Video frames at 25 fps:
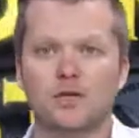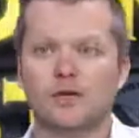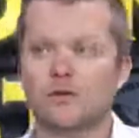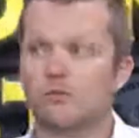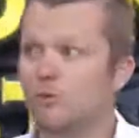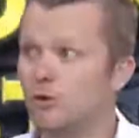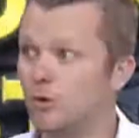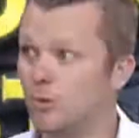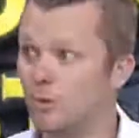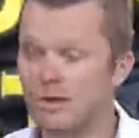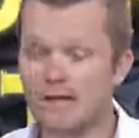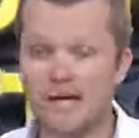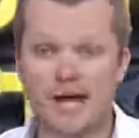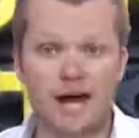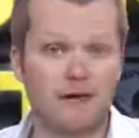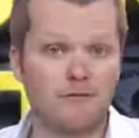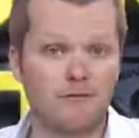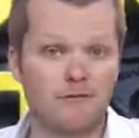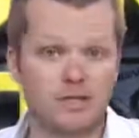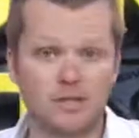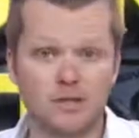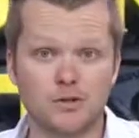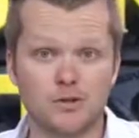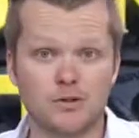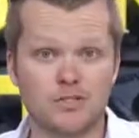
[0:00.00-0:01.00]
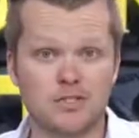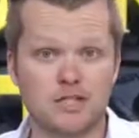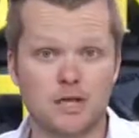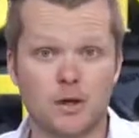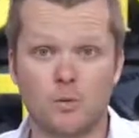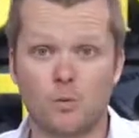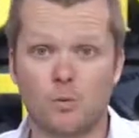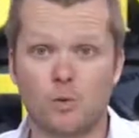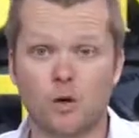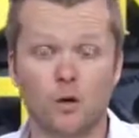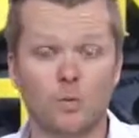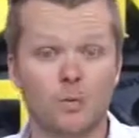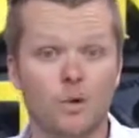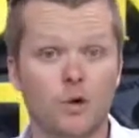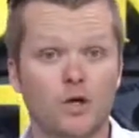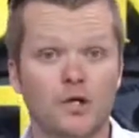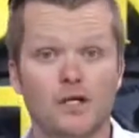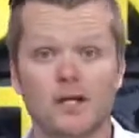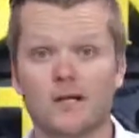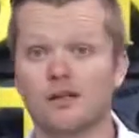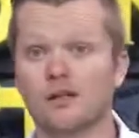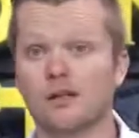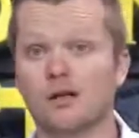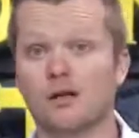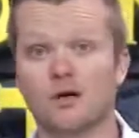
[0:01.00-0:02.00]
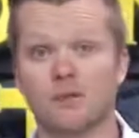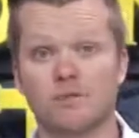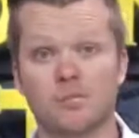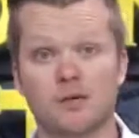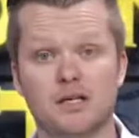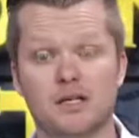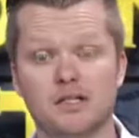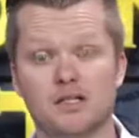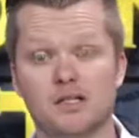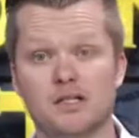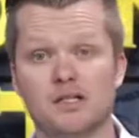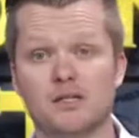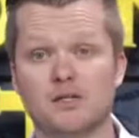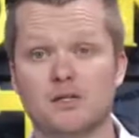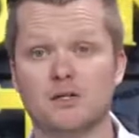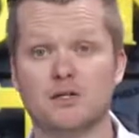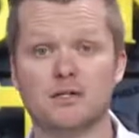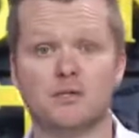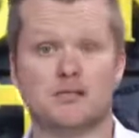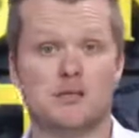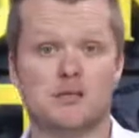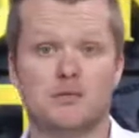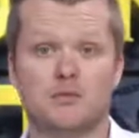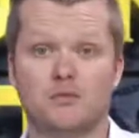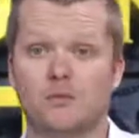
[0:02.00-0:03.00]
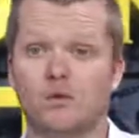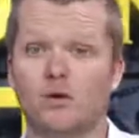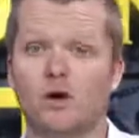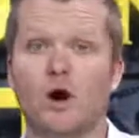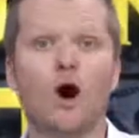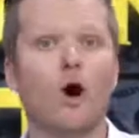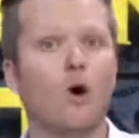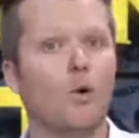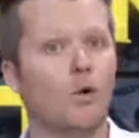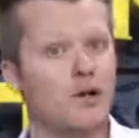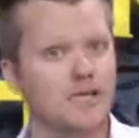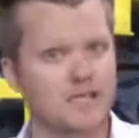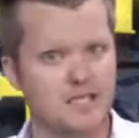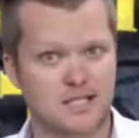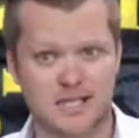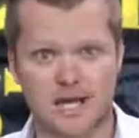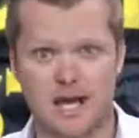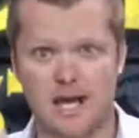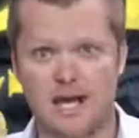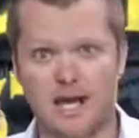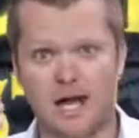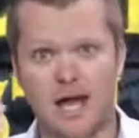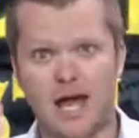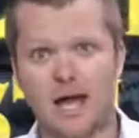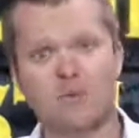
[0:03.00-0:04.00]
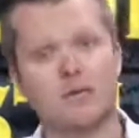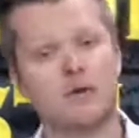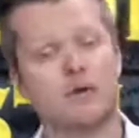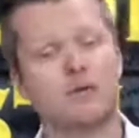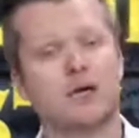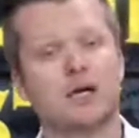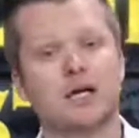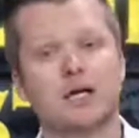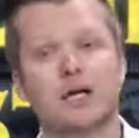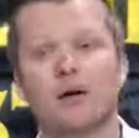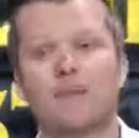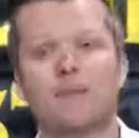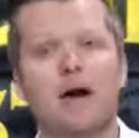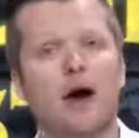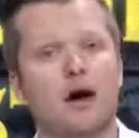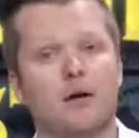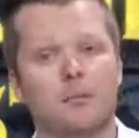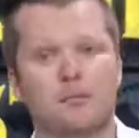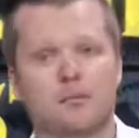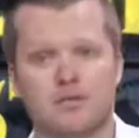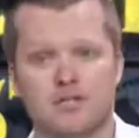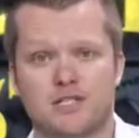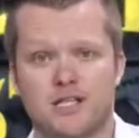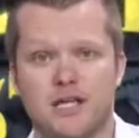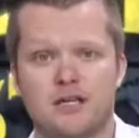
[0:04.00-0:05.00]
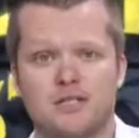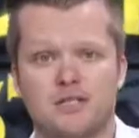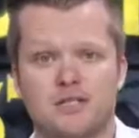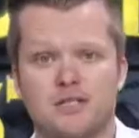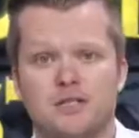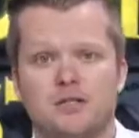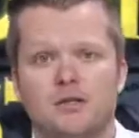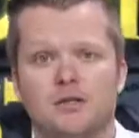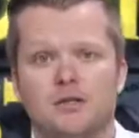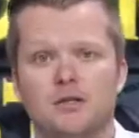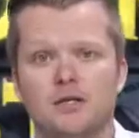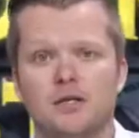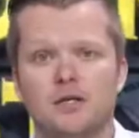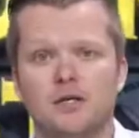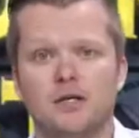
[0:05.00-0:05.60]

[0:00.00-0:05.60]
When we have deals that we're working that are big deals, we're always saying, hey, we want to come out and present to you.